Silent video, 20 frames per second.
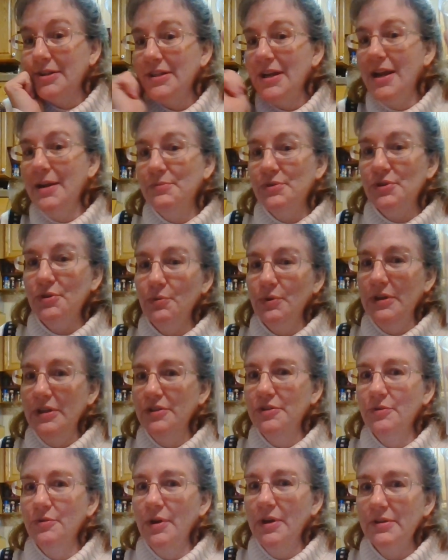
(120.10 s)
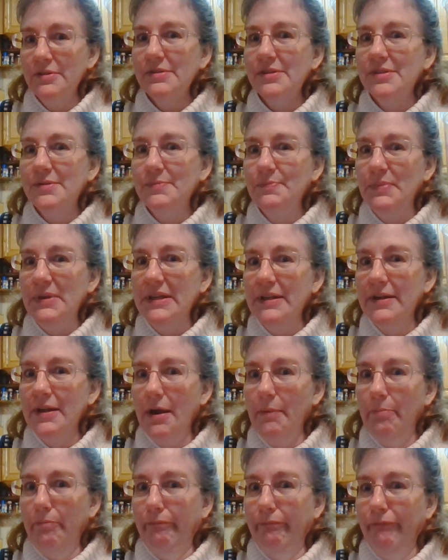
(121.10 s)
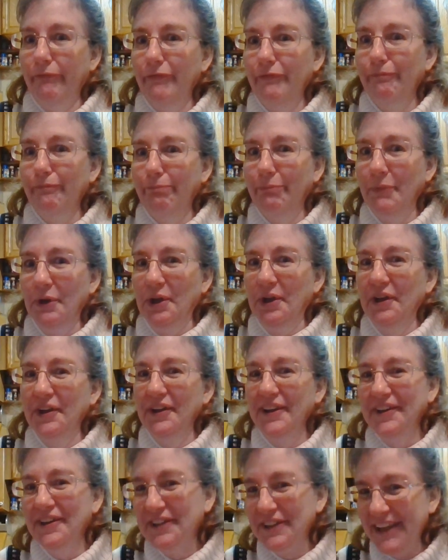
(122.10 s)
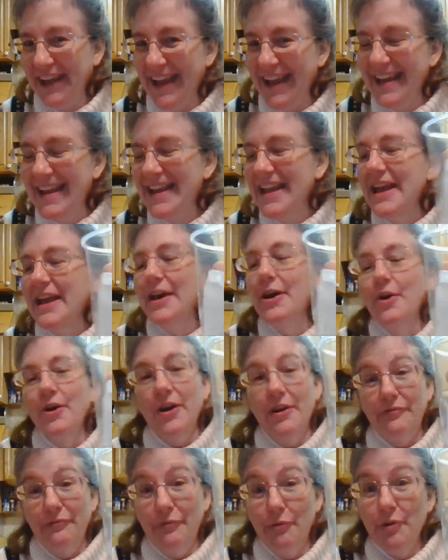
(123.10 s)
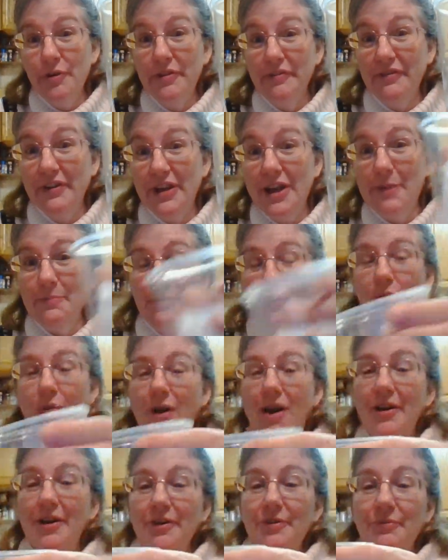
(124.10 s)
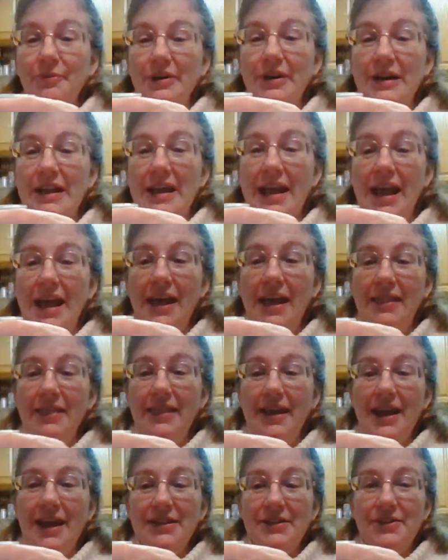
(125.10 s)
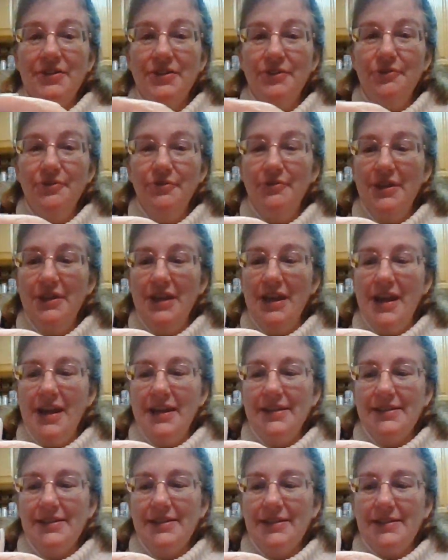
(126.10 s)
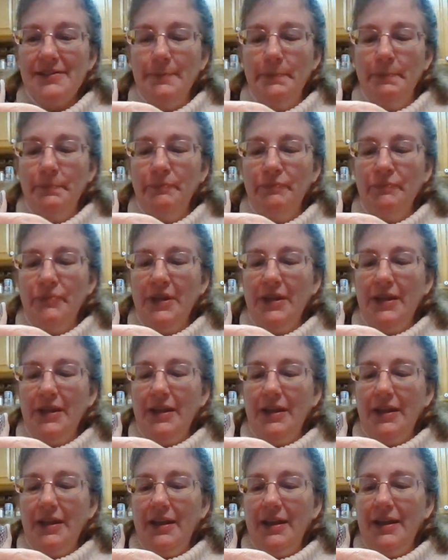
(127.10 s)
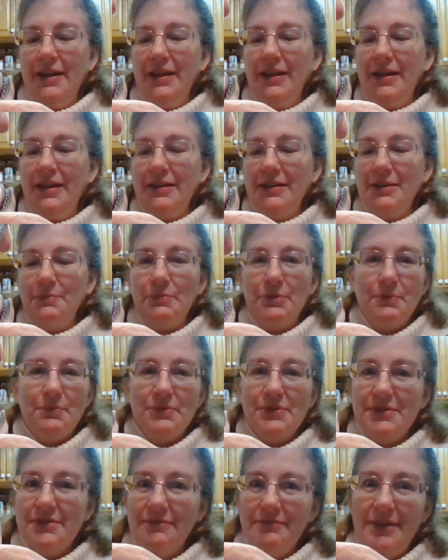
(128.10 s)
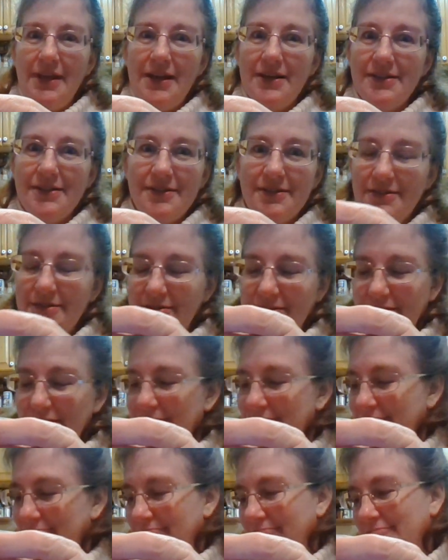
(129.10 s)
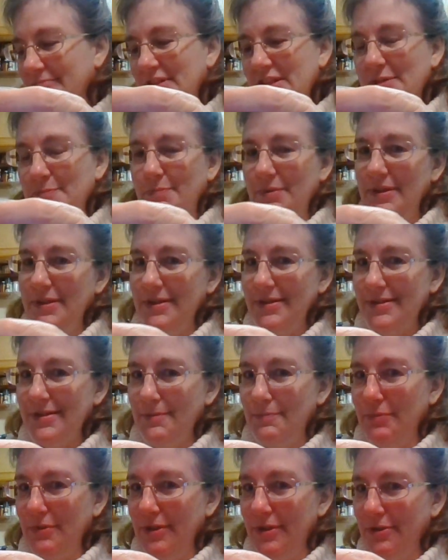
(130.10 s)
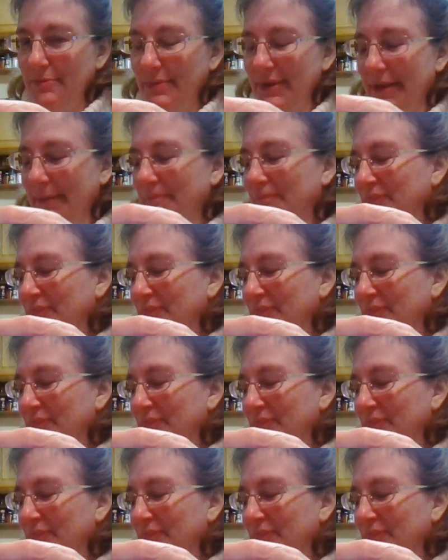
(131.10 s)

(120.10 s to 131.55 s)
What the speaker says: time. So we're going to do a speed it up. Okay? 1/4 of a cup of water. We're going to add that to the ice. And the purpose of that is just to speed this up a little bit.